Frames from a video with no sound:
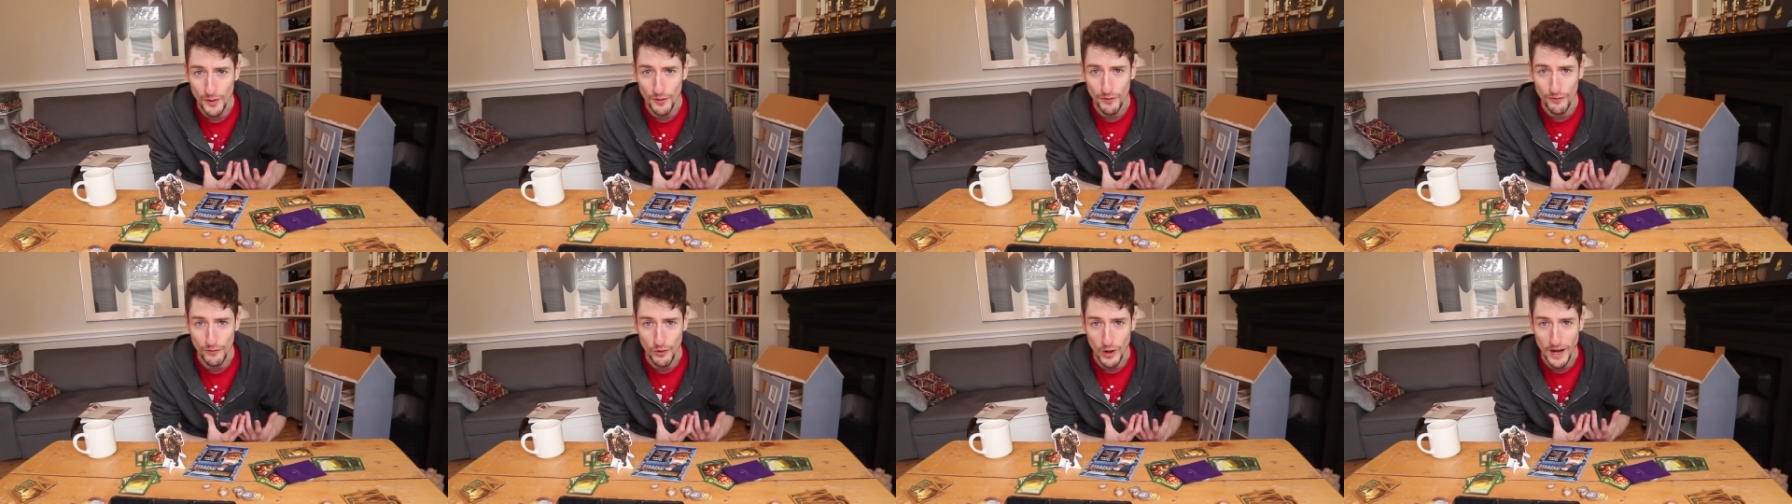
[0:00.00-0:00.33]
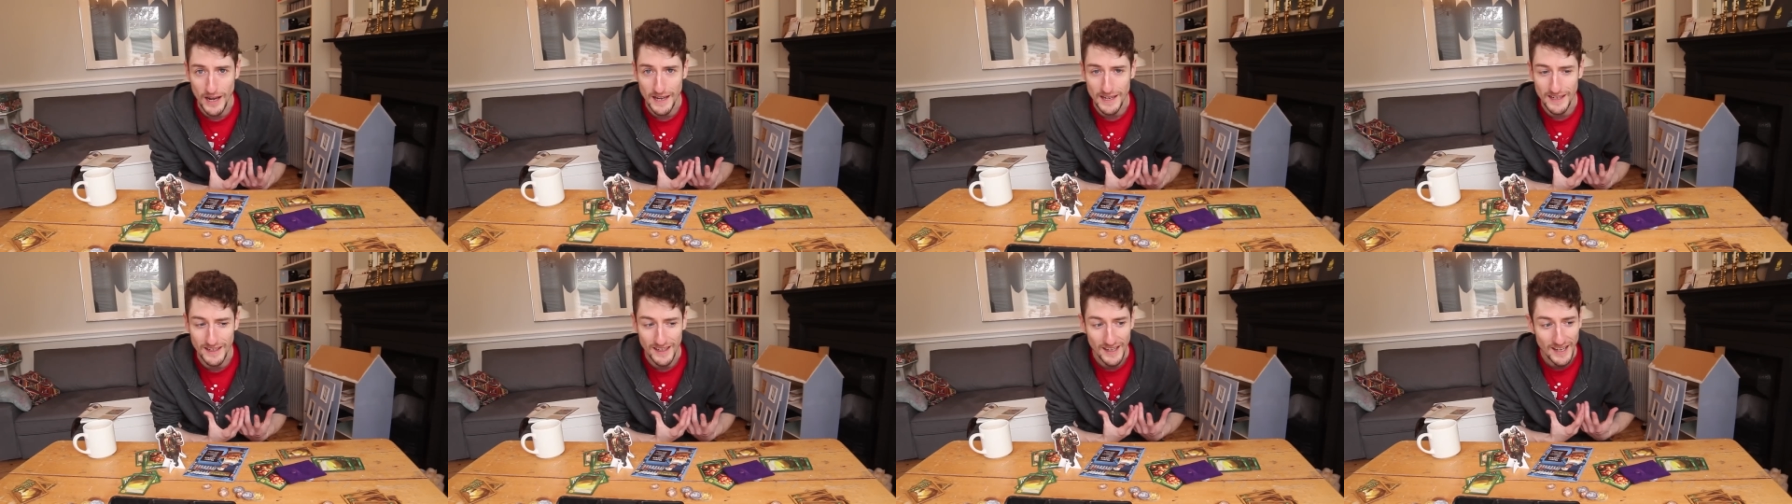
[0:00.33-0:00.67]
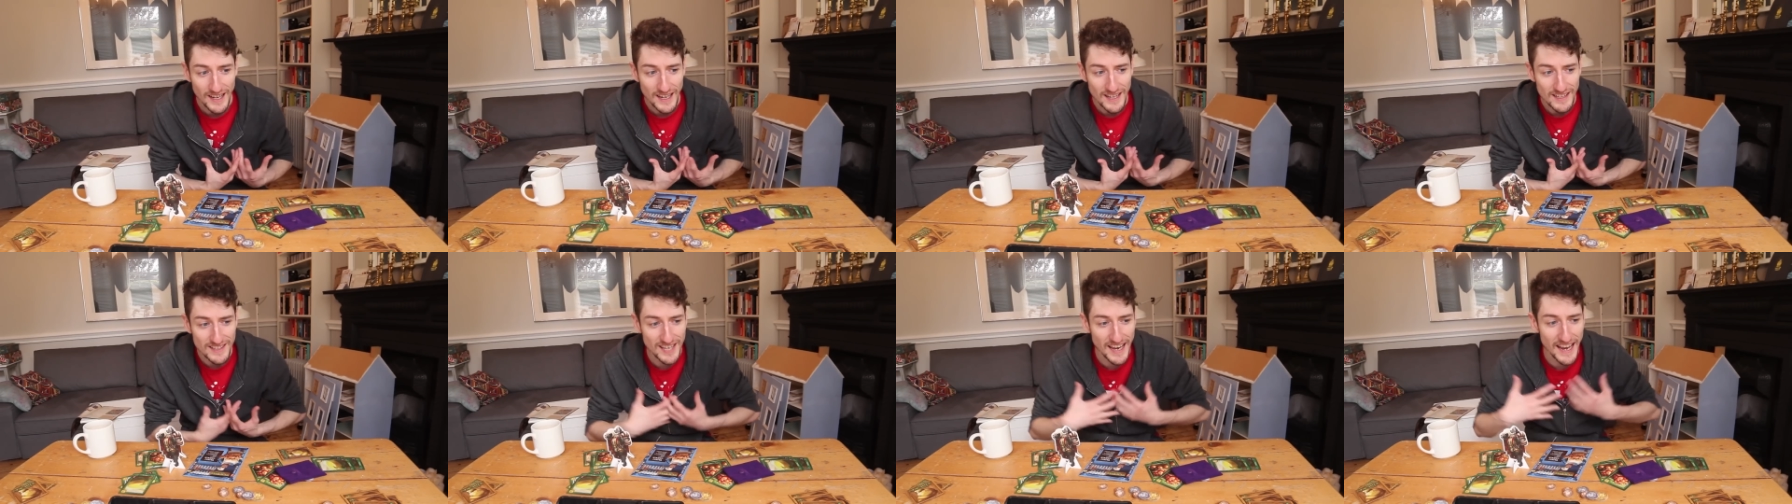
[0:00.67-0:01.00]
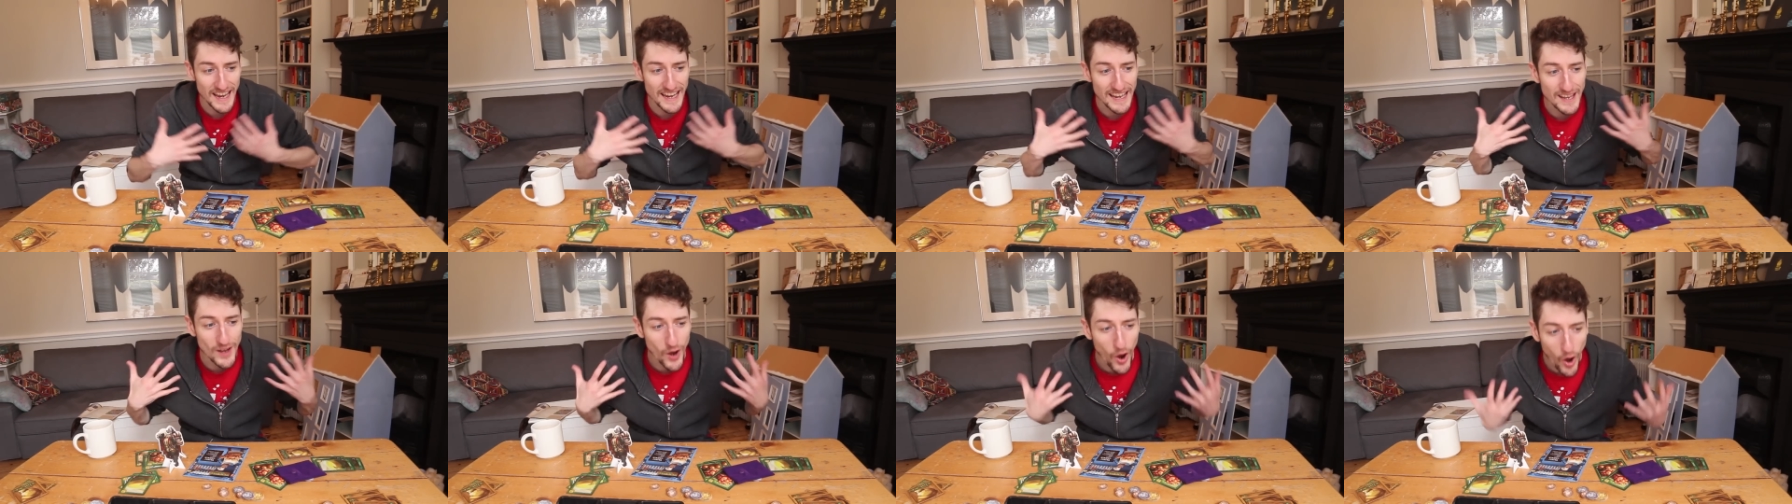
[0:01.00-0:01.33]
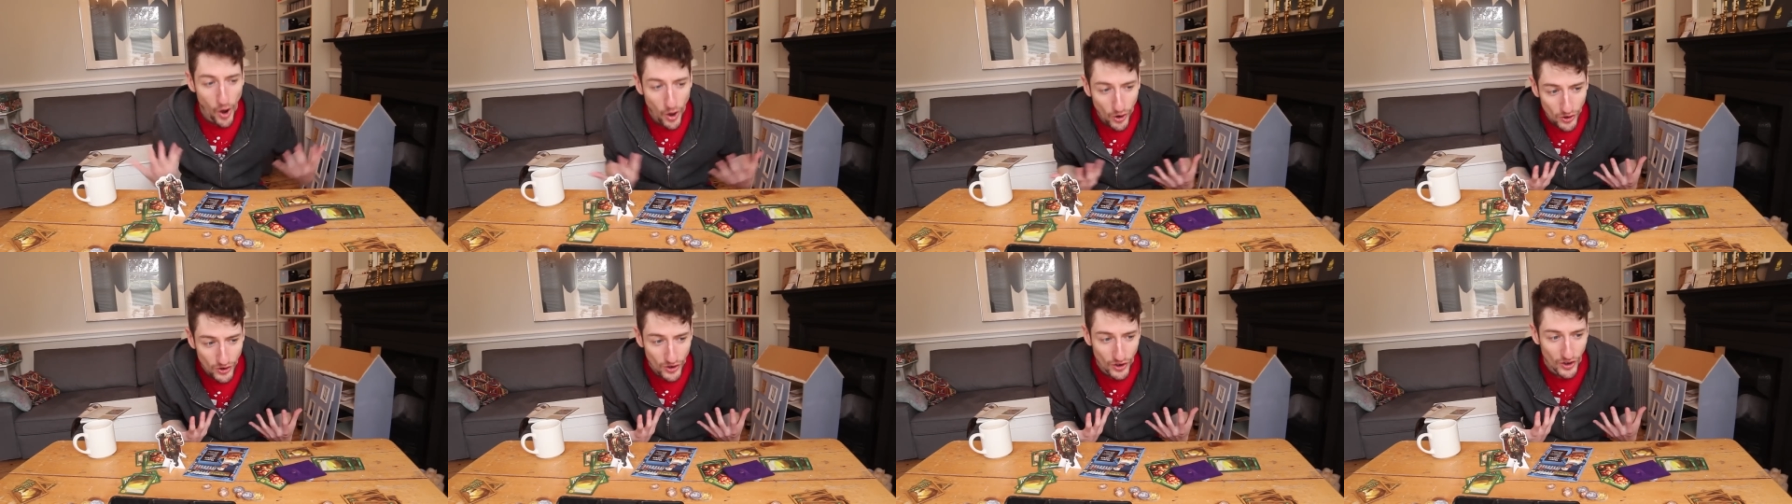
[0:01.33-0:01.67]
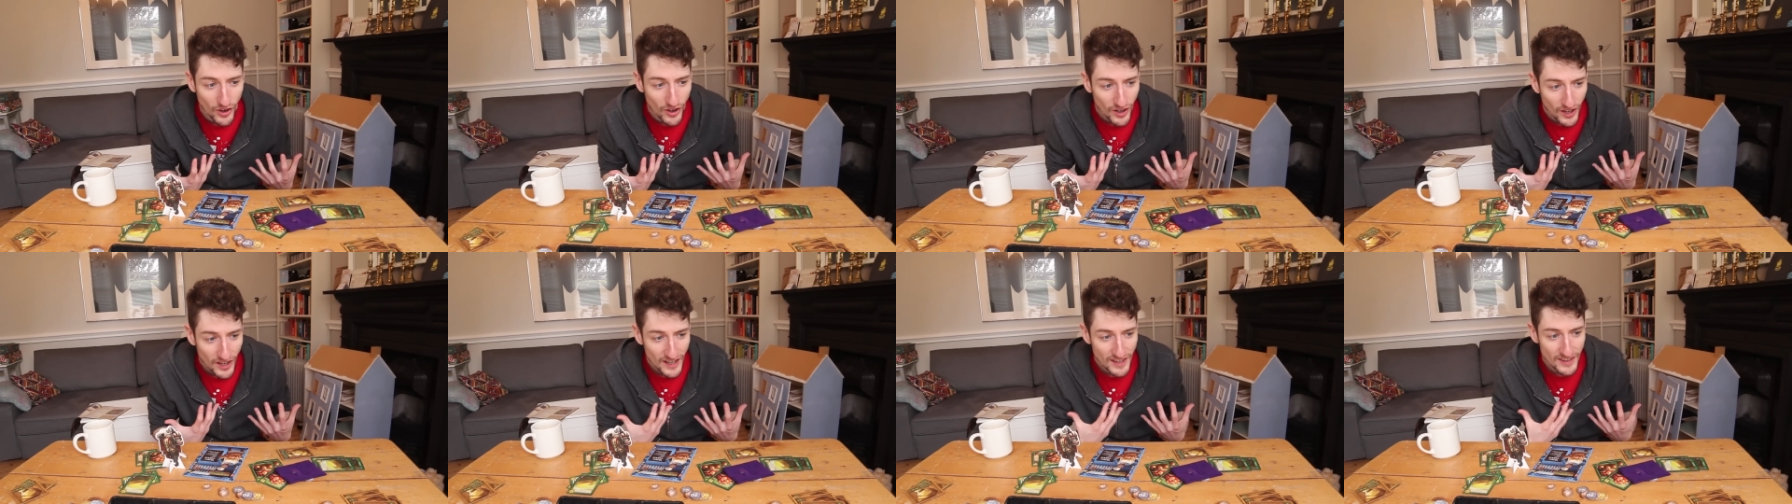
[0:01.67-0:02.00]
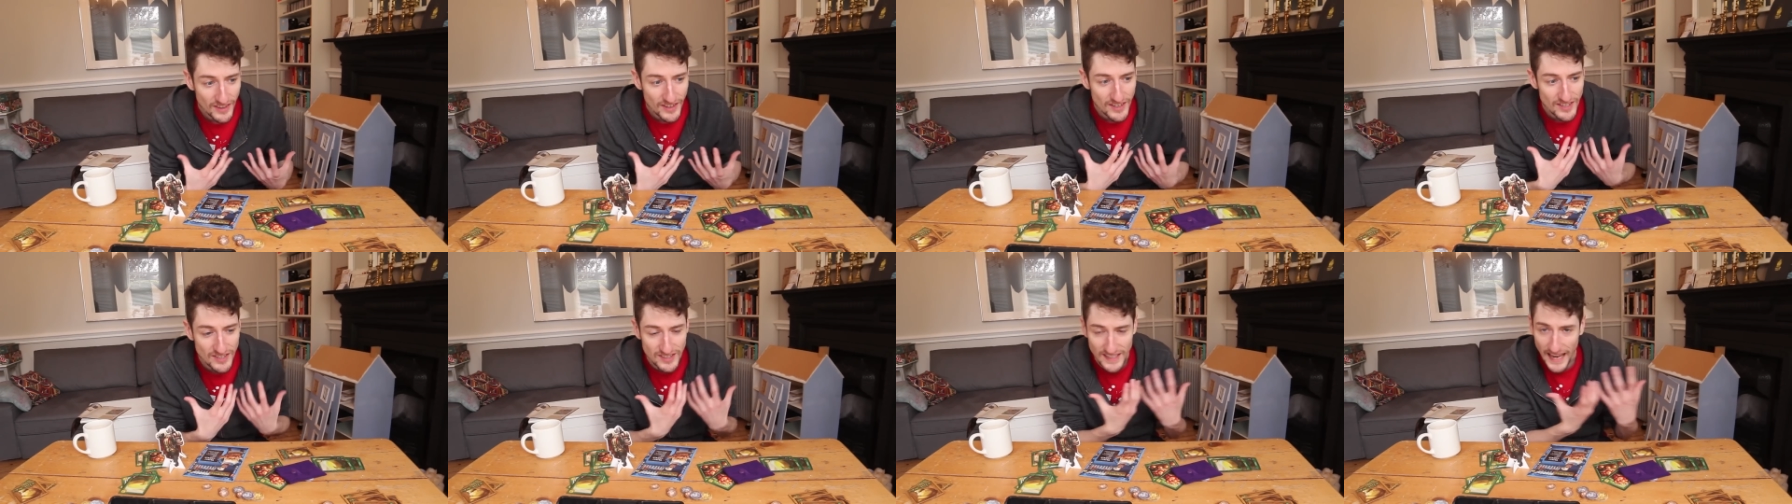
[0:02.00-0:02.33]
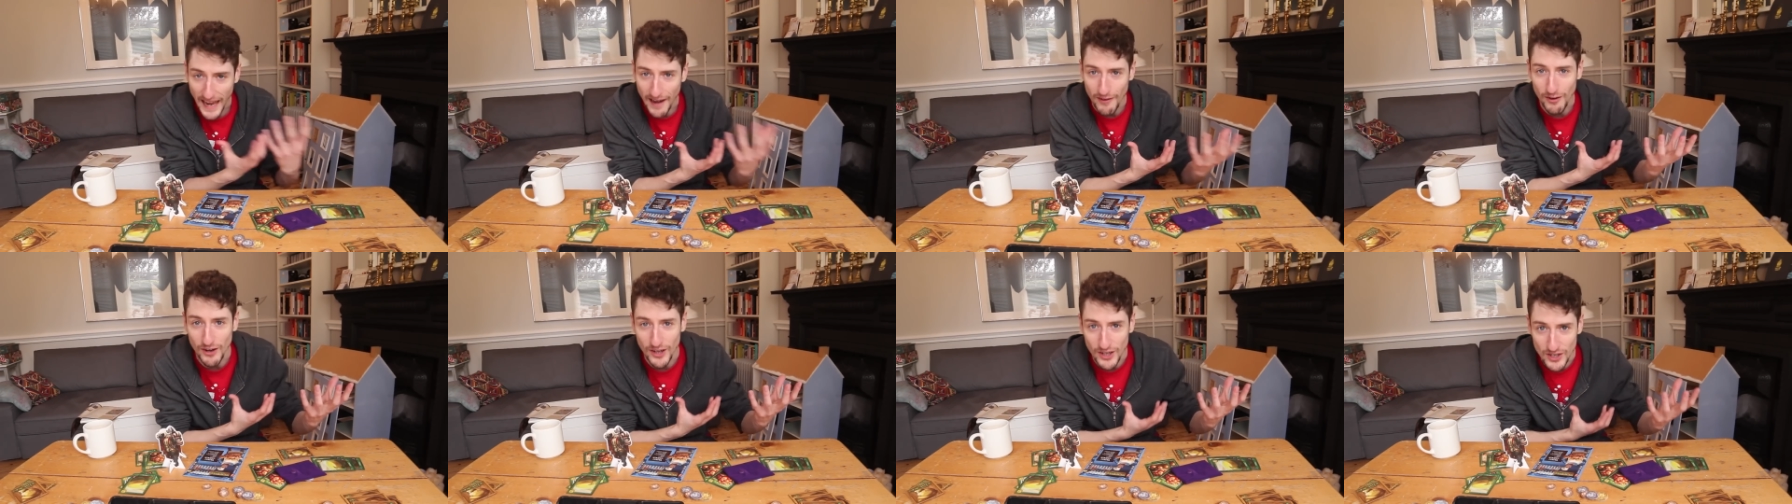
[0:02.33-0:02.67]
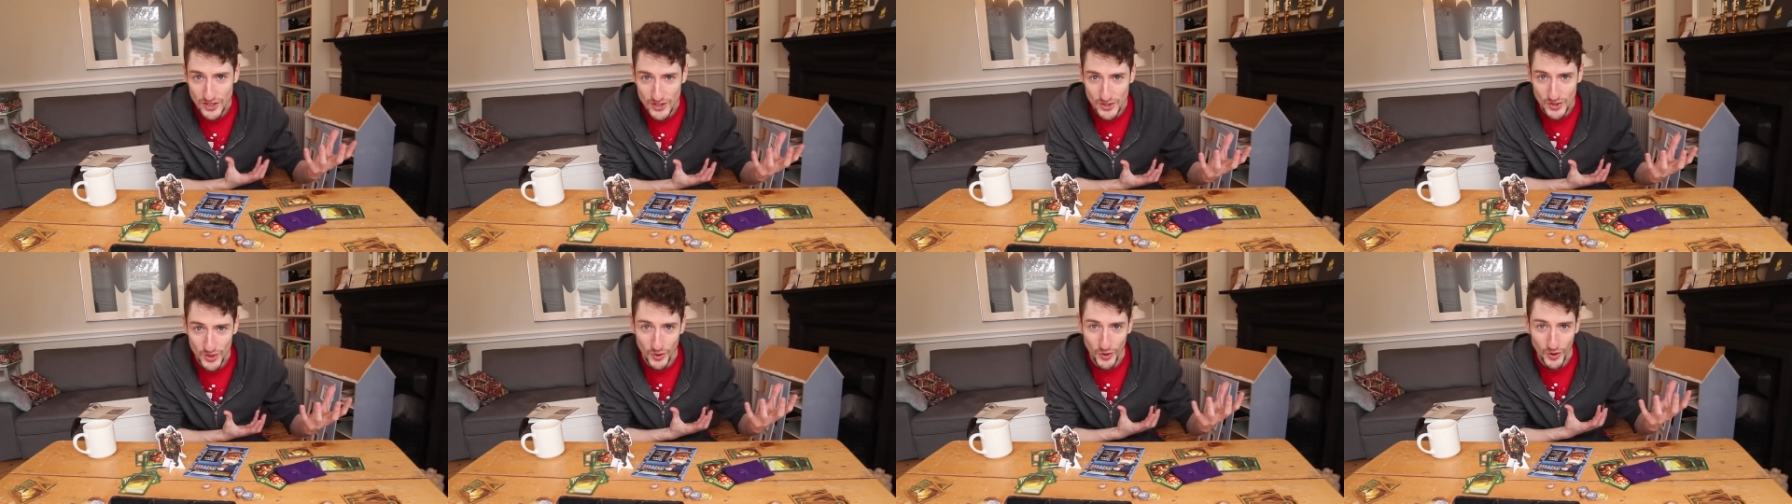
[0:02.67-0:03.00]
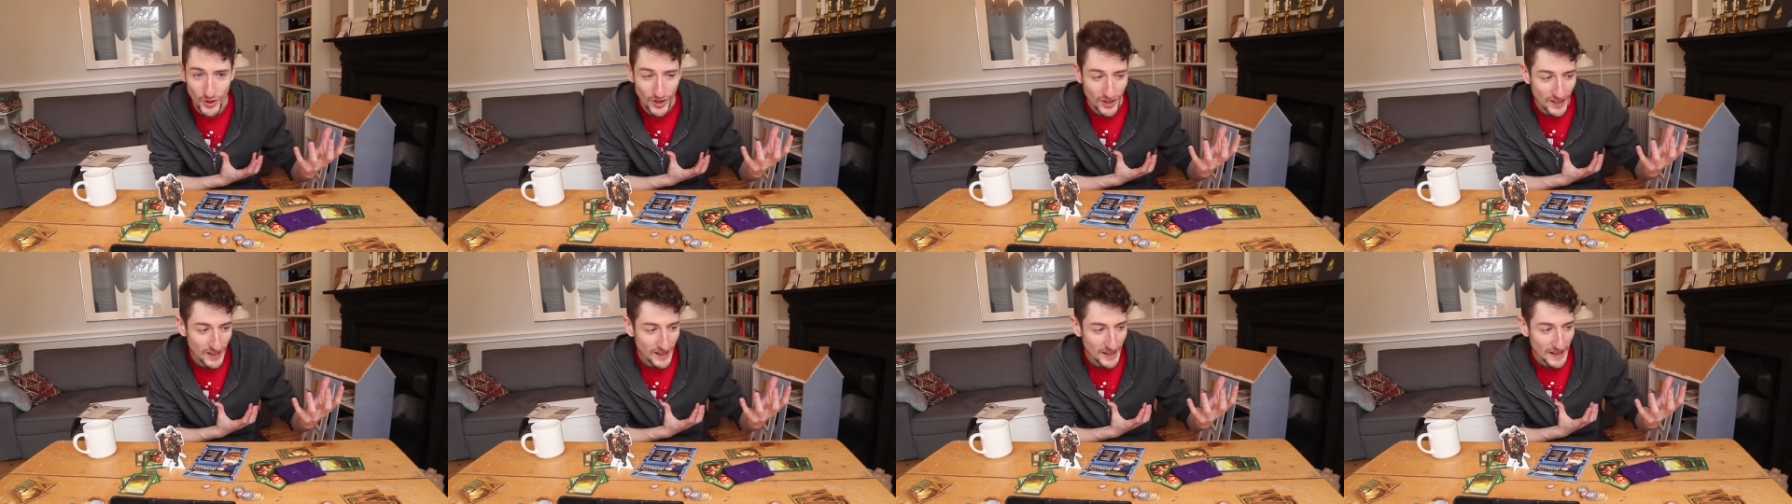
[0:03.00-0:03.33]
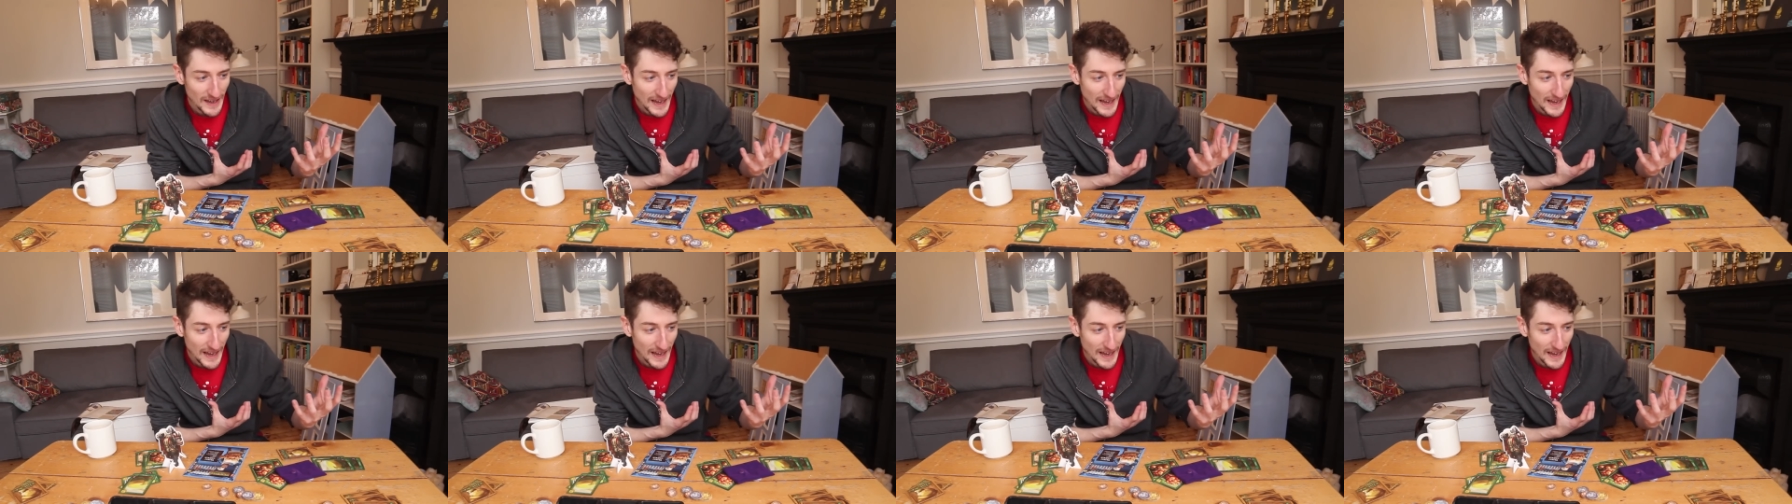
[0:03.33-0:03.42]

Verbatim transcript: your friend take on this caricature